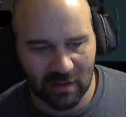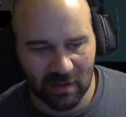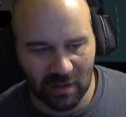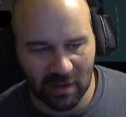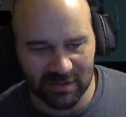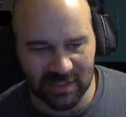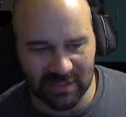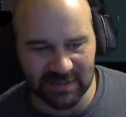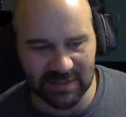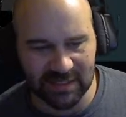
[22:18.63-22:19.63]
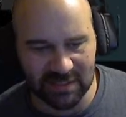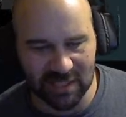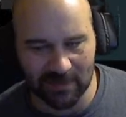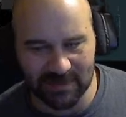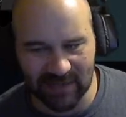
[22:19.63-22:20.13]
Outside of Zeke
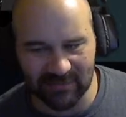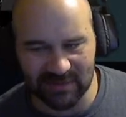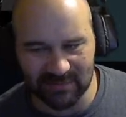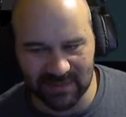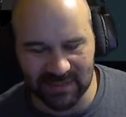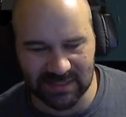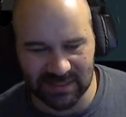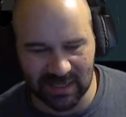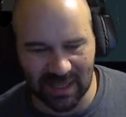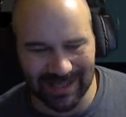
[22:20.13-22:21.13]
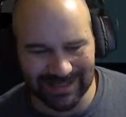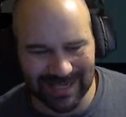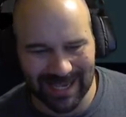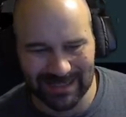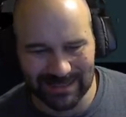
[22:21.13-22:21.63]
Dubs having some decent
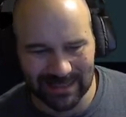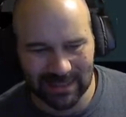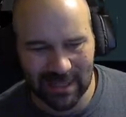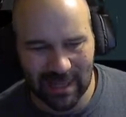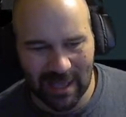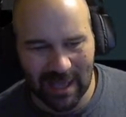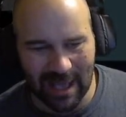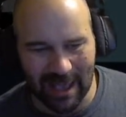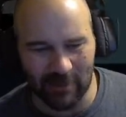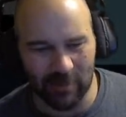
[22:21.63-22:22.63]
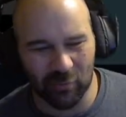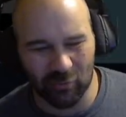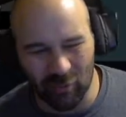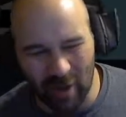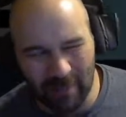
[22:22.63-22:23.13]
contact. I would
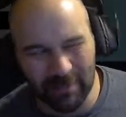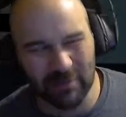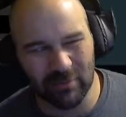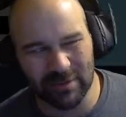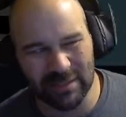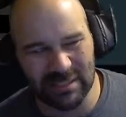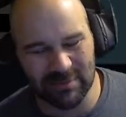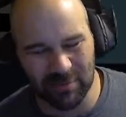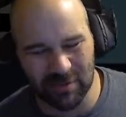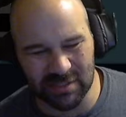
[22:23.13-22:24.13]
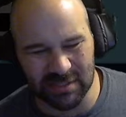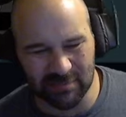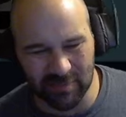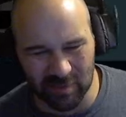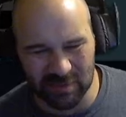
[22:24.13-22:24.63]
probably release Princeton
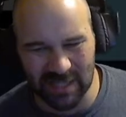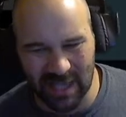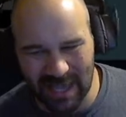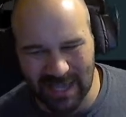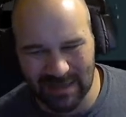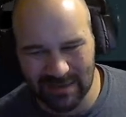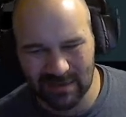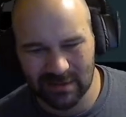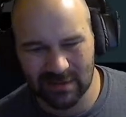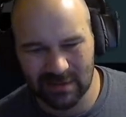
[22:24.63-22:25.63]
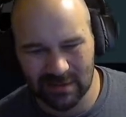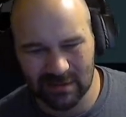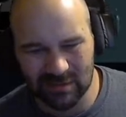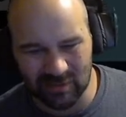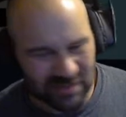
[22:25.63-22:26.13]
Bullseye.
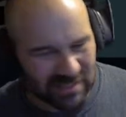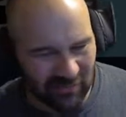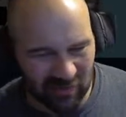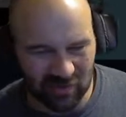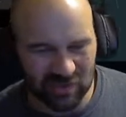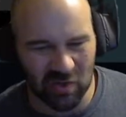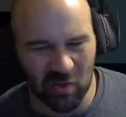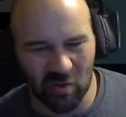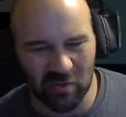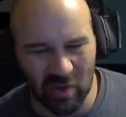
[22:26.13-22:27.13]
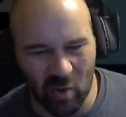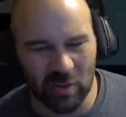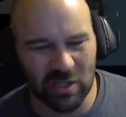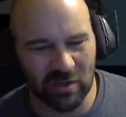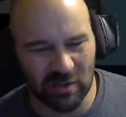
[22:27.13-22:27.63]
37 years old,
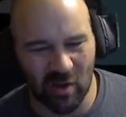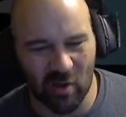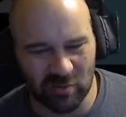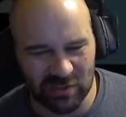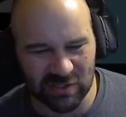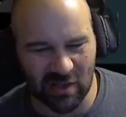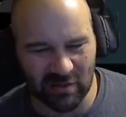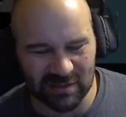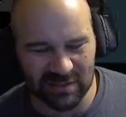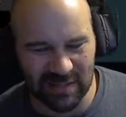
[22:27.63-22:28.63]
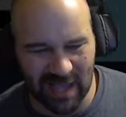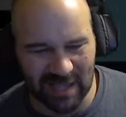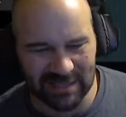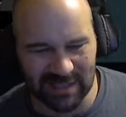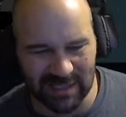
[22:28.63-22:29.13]
no solid
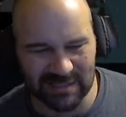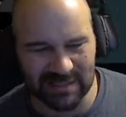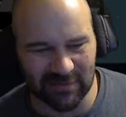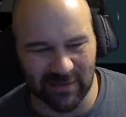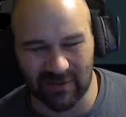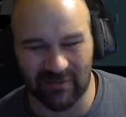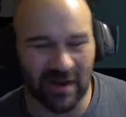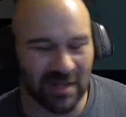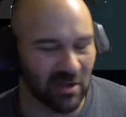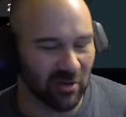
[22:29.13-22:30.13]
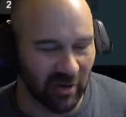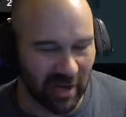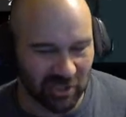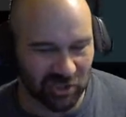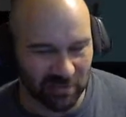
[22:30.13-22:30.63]
stats, and see if I could find a younger catcher.